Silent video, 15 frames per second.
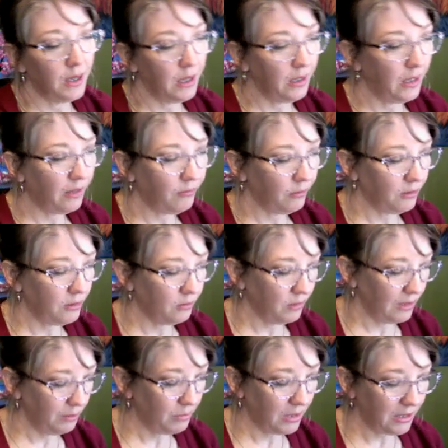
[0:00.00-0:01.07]
And after the
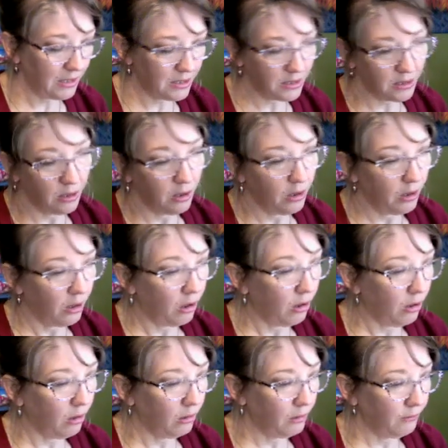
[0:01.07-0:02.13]
20 minutes,
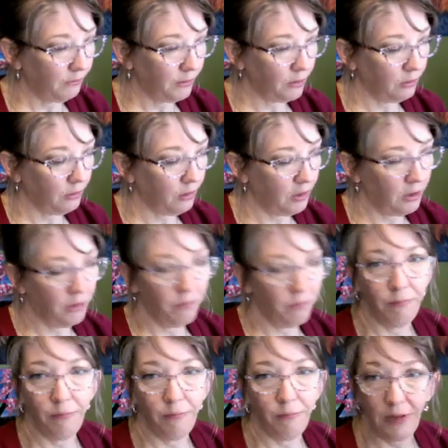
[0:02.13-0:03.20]
all of your
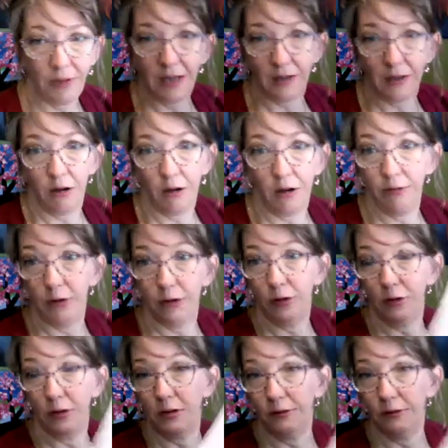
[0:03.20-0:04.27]

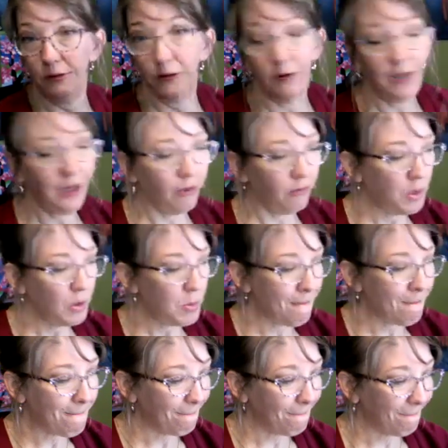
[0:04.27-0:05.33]
notes are filled out.
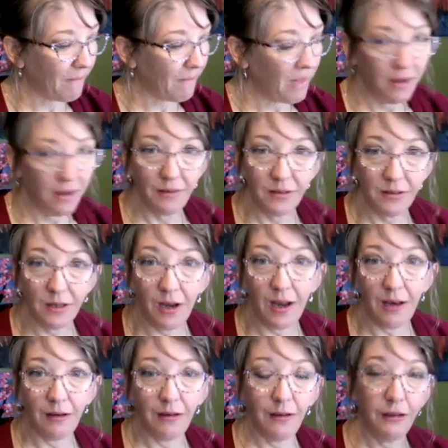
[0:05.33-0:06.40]

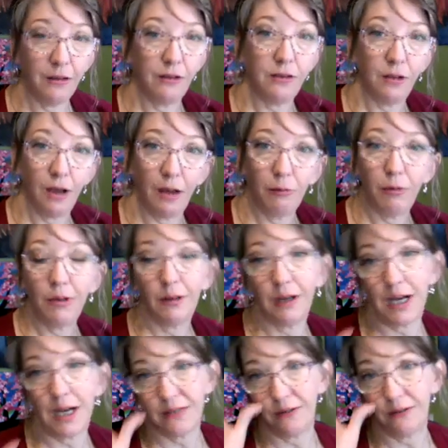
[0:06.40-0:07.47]
Done. You're done with
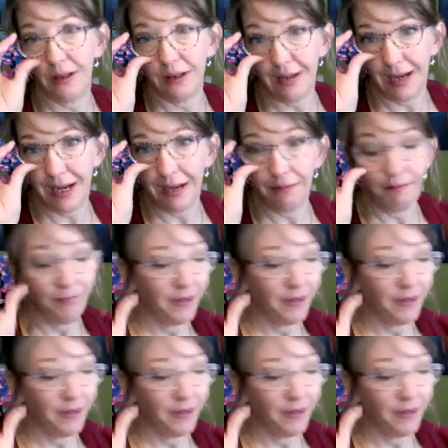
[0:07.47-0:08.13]
class for the day.